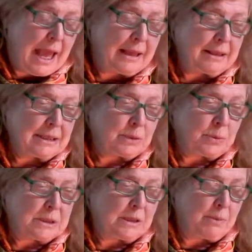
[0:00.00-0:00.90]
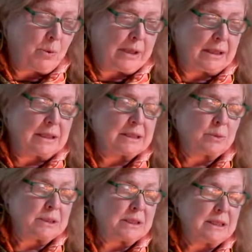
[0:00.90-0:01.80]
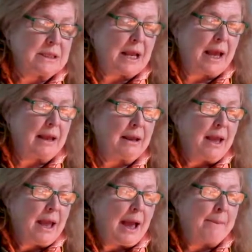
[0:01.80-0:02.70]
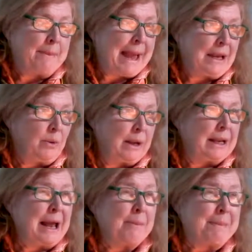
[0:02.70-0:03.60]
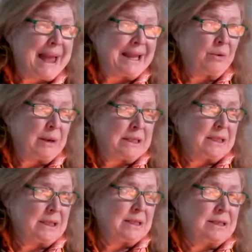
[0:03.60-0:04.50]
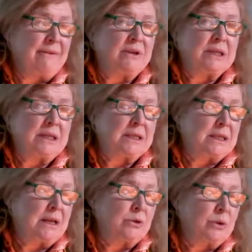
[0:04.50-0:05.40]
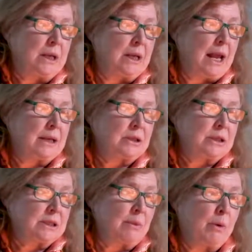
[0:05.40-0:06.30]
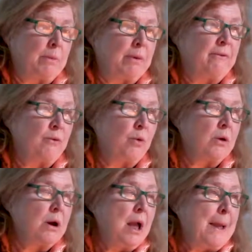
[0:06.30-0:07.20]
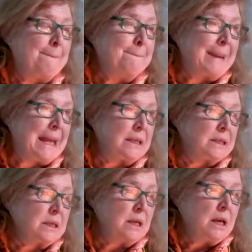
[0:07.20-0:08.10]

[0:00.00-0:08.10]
And this was the point. This was a, a a banquet. Now, banquets in the 17th century and actually somewhat before meant.